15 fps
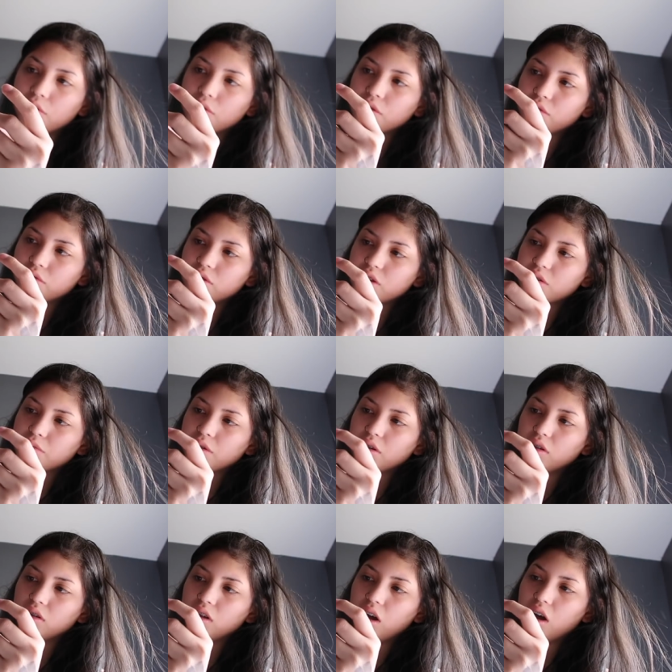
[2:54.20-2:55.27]
won't use this one
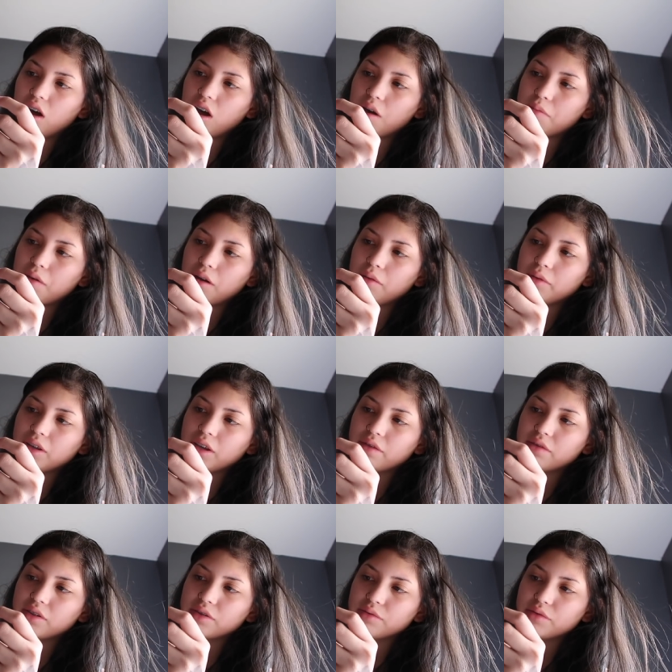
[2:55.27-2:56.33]
a lot. I'll probably
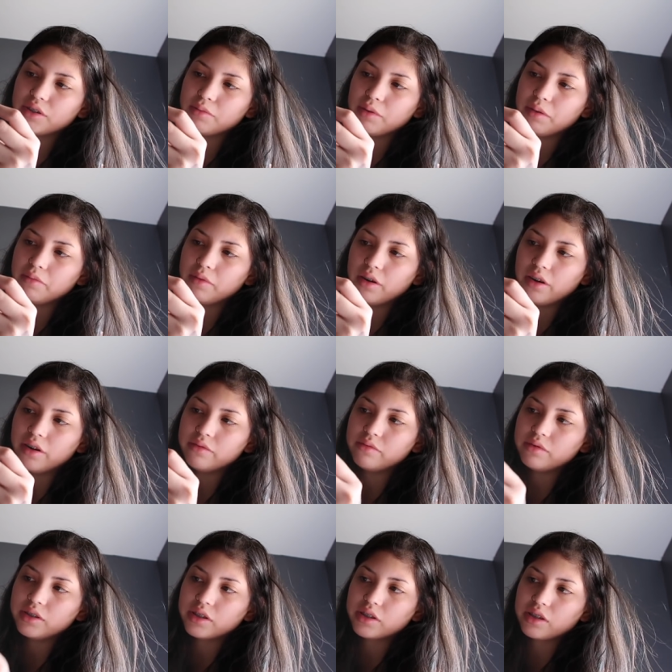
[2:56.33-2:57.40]
give this one to my
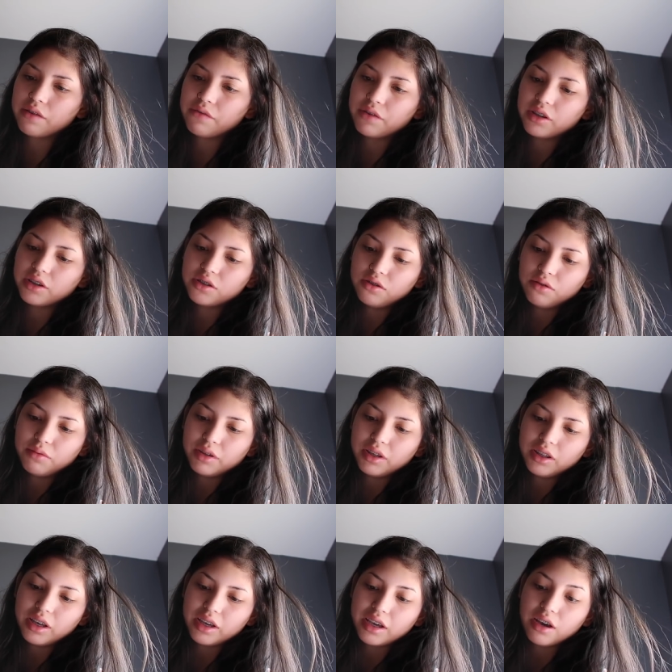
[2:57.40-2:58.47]
mom just because I feel like she'll
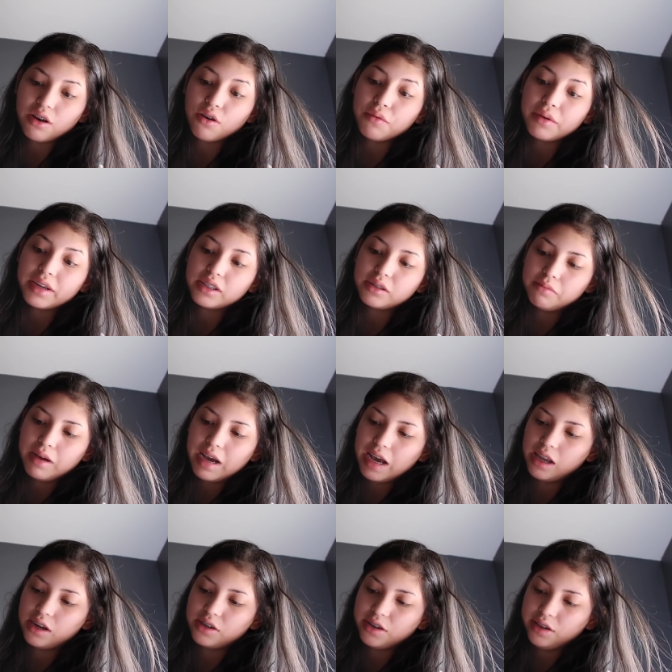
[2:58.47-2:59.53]
really like it. Oh, and it's
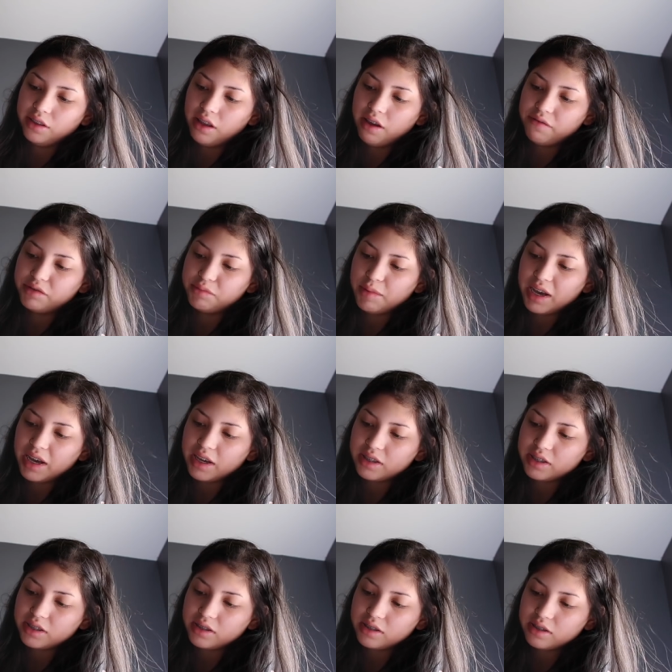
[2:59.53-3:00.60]
matte and she loves
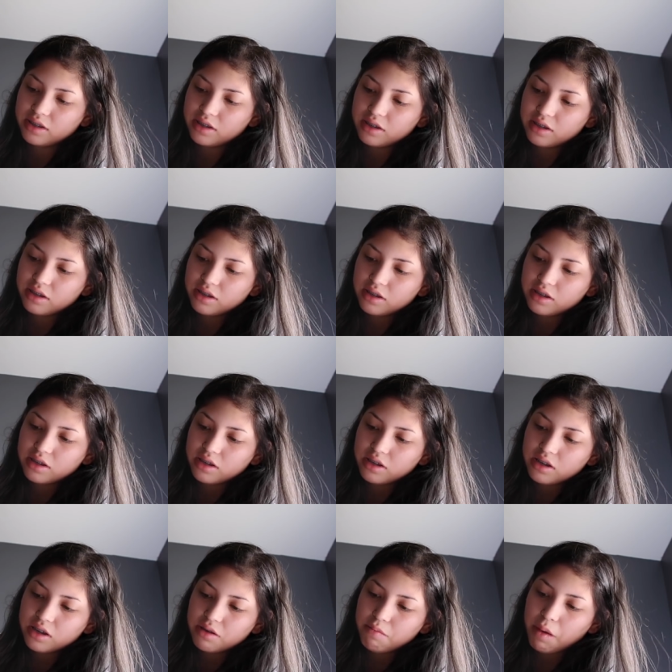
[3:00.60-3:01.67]
mattes.
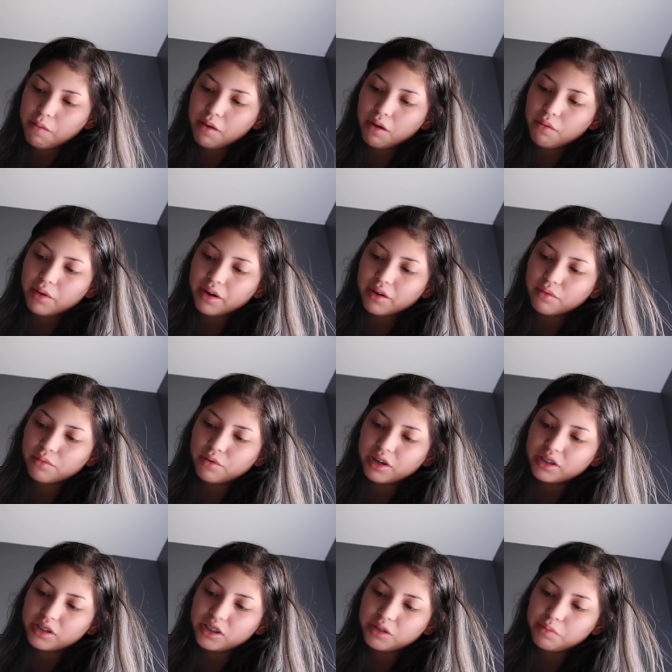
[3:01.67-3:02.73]
Maybe I'll wear it
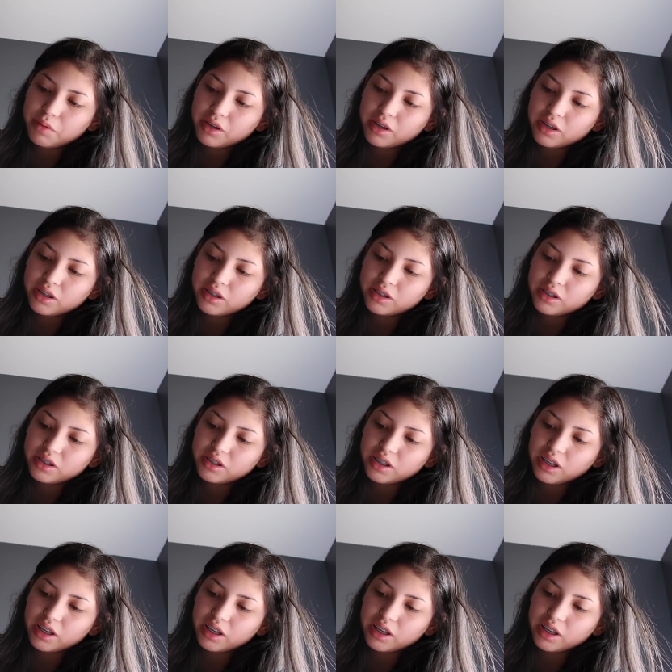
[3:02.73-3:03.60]
once just because, just